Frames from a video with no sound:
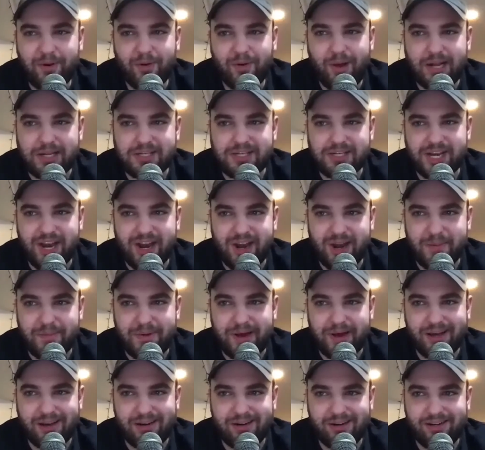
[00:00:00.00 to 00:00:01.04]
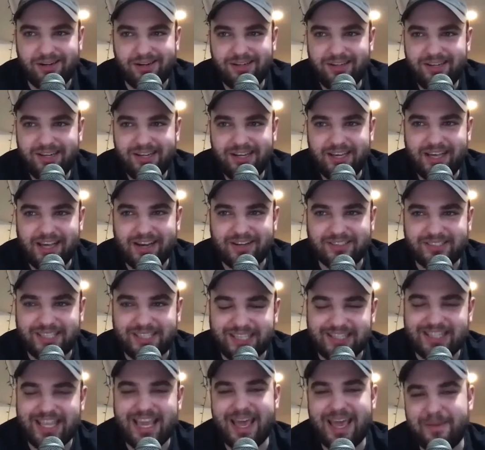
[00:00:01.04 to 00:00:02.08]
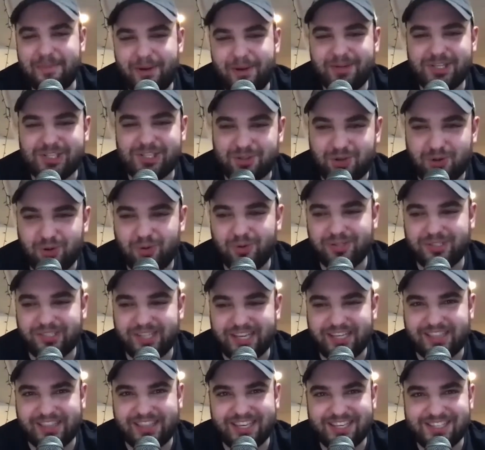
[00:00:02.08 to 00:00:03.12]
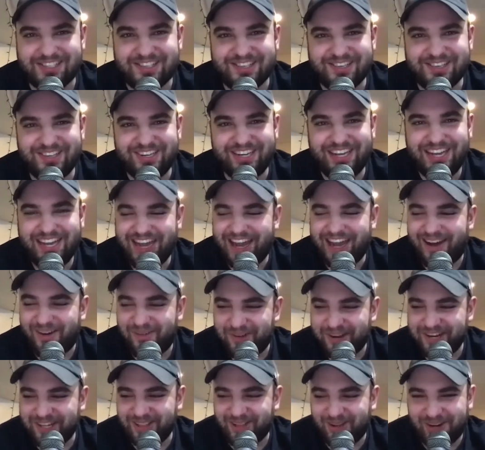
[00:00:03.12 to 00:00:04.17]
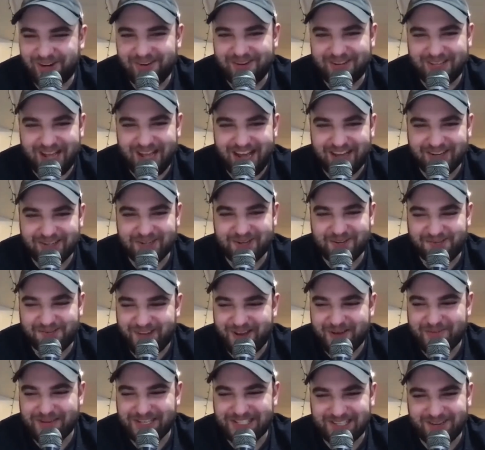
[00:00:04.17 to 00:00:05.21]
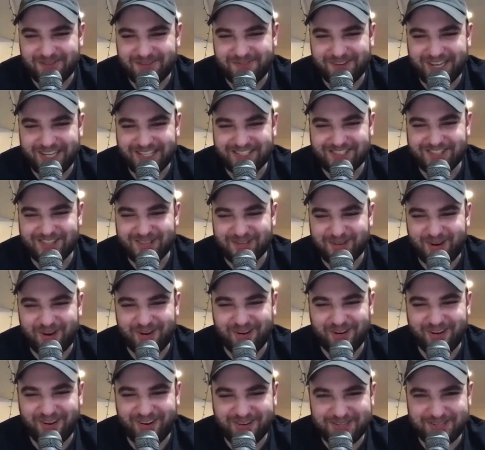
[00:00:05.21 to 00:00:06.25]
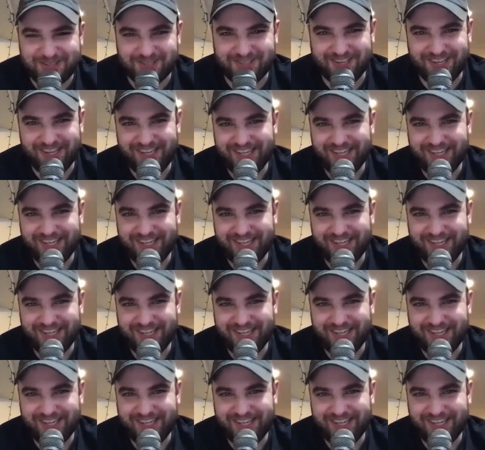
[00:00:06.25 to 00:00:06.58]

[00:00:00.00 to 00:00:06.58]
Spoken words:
watching Harry Potter, and I was like, damn, I wish school was like this, dude. I want to learn how to defend myself against the dark arts.